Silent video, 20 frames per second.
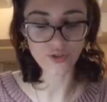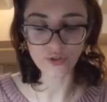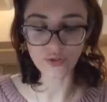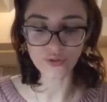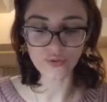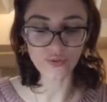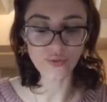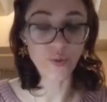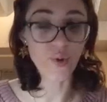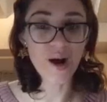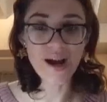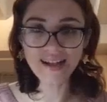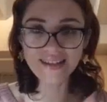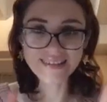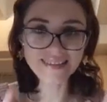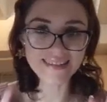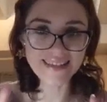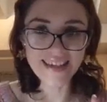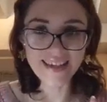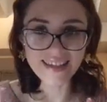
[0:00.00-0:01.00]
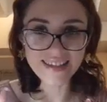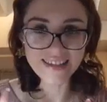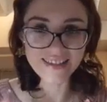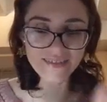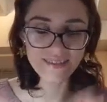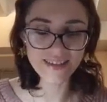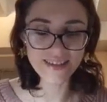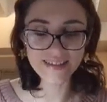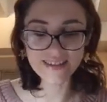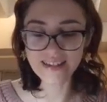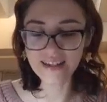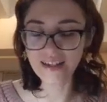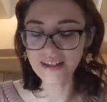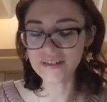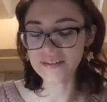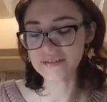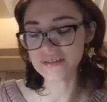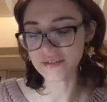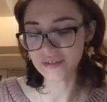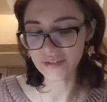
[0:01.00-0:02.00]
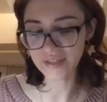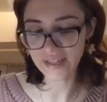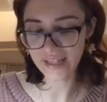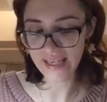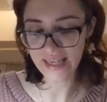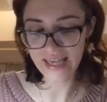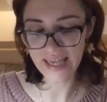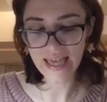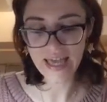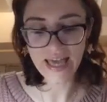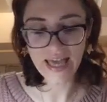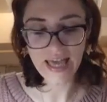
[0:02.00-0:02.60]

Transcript: you, one day even counts, okay?